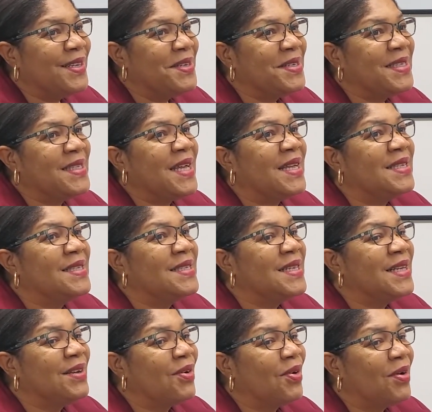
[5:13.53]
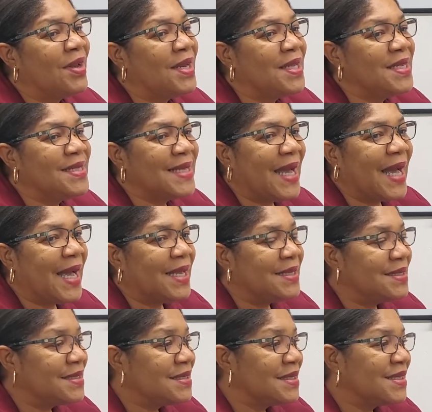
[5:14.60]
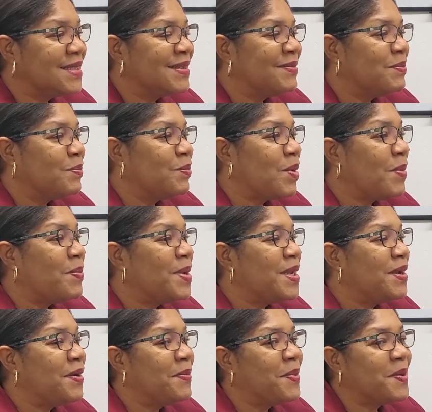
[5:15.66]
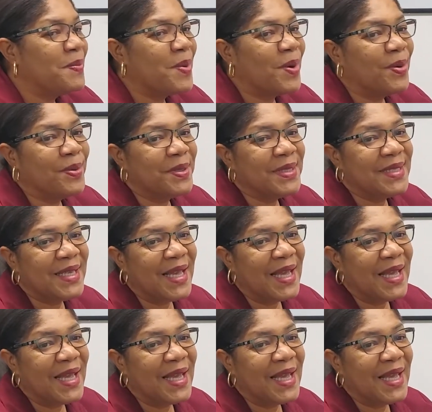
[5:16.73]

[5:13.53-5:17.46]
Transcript: you start seeing all these ads popping up about